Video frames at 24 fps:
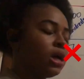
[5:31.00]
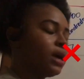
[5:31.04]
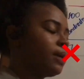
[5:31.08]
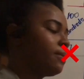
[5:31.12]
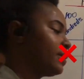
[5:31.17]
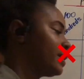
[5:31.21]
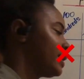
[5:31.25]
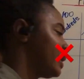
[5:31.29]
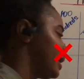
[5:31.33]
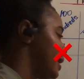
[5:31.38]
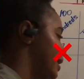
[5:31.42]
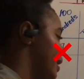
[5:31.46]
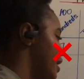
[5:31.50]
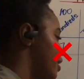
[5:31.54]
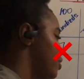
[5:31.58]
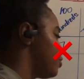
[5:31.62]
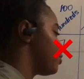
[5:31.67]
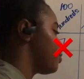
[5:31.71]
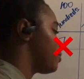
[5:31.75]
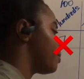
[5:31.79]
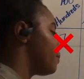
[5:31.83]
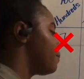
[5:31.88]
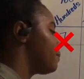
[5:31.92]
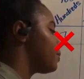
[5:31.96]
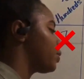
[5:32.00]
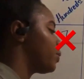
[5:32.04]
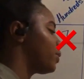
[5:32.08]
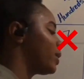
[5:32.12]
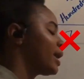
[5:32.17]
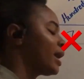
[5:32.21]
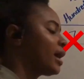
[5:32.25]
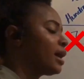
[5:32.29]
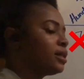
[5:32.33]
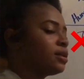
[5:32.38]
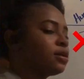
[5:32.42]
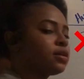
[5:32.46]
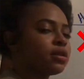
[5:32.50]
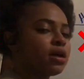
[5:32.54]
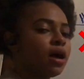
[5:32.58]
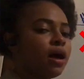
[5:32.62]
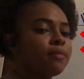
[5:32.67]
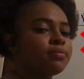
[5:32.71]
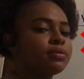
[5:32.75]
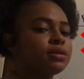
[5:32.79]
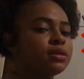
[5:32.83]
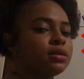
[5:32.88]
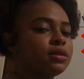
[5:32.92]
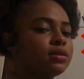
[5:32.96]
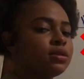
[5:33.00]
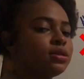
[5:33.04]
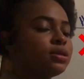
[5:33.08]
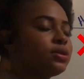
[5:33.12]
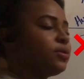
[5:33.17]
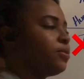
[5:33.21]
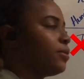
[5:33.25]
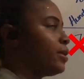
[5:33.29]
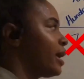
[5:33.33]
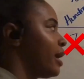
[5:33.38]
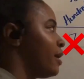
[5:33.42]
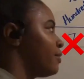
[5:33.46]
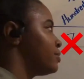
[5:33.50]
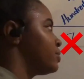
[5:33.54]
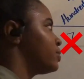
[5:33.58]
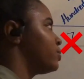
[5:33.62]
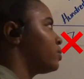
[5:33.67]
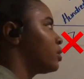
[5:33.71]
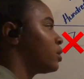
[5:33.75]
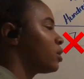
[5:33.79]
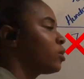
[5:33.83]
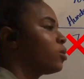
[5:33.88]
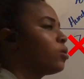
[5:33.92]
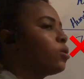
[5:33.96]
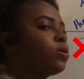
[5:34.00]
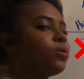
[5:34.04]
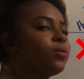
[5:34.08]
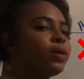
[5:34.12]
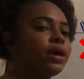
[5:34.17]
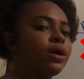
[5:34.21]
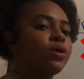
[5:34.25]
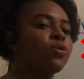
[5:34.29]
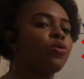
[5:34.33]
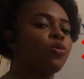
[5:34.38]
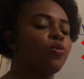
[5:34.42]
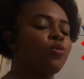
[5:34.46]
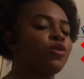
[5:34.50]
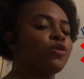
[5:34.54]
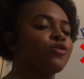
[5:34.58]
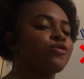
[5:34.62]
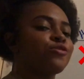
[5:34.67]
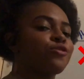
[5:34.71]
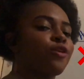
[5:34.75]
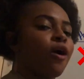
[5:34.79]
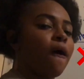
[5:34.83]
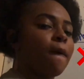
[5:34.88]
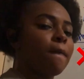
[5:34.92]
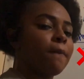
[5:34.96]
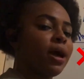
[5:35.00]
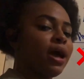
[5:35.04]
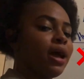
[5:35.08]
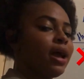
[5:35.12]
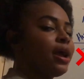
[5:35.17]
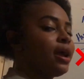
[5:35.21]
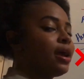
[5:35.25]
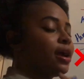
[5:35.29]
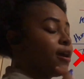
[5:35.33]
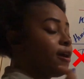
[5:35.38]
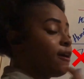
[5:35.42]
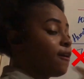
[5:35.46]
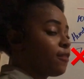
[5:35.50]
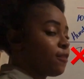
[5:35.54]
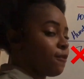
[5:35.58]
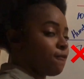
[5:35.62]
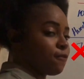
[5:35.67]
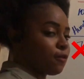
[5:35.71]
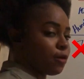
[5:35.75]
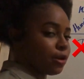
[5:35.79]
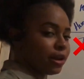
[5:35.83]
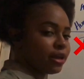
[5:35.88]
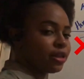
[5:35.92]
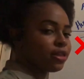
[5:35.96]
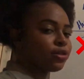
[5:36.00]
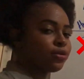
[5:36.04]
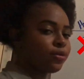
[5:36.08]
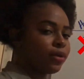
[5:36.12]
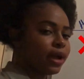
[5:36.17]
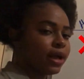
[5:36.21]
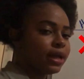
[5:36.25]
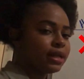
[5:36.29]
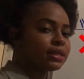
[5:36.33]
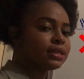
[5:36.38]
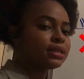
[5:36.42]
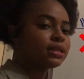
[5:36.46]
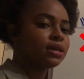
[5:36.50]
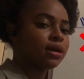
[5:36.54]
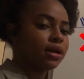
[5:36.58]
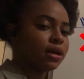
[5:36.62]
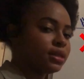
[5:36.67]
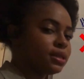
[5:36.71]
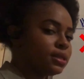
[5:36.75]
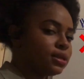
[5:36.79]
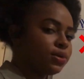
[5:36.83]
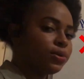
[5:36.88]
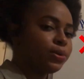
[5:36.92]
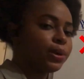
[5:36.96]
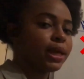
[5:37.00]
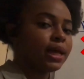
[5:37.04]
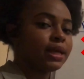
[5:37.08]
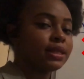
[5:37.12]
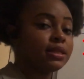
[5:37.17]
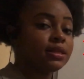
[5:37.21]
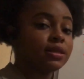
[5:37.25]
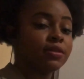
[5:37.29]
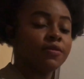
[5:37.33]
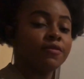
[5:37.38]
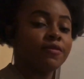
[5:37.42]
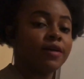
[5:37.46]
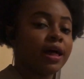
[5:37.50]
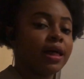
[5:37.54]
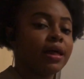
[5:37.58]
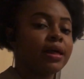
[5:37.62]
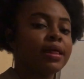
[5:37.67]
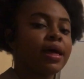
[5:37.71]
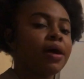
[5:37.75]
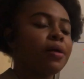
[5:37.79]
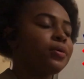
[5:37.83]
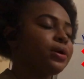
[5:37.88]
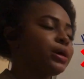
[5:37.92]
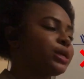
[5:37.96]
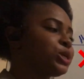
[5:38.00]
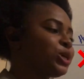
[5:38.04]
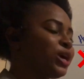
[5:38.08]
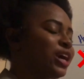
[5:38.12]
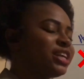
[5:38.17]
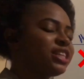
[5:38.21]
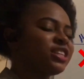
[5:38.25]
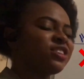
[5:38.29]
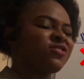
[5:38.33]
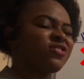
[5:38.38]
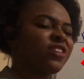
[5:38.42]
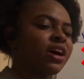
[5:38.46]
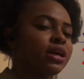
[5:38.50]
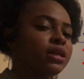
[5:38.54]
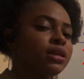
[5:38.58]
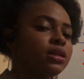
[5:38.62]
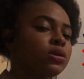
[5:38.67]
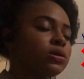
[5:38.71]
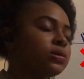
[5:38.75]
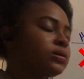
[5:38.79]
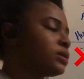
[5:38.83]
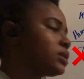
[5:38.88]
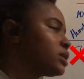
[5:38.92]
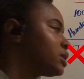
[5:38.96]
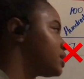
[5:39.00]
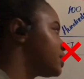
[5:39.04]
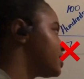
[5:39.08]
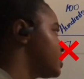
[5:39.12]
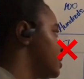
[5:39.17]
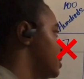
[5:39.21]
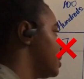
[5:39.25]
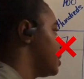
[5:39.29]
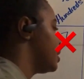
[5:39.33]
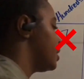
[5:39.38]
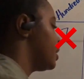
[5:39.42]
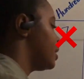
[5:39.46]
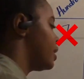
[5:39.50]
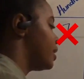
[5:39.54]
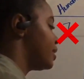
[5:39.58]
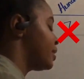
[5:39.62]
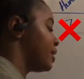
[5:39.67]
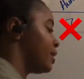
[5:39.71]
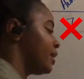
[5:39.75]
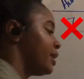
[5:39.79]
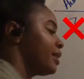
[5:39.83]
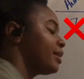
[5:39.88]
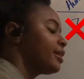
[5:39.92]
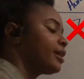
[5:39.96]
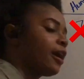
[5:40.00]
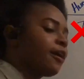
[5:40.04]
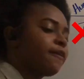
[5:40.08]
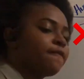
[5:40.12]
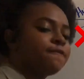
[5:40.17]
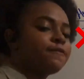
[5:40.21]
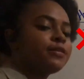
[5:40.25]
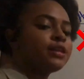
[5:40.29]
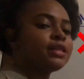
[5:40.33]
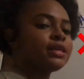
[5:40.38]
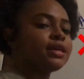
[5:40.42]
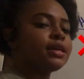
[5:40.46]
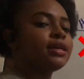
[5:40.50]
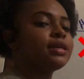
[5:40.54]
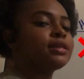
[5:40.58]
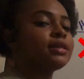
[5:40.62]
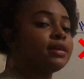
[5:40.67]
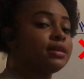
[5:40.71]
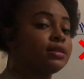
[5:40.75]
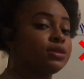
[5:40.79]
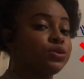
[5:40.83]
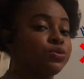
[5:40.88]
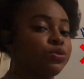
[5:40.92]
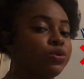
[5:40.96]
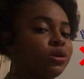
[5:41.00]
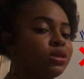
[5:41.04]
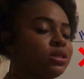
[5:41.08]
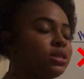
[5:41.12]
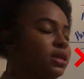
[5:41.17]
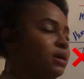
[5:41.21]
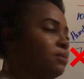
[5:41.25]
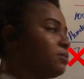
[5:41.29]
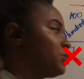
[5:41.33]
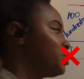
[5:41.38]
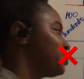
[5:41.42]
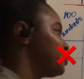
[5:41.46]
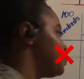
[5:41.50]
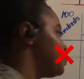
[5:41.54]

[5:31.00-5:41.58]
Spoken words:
But again, remember, we can't just hop to the 2. We have to work our way over from the furthest right until we get to the value that we're trying to find out. So let's start fitting it into our table.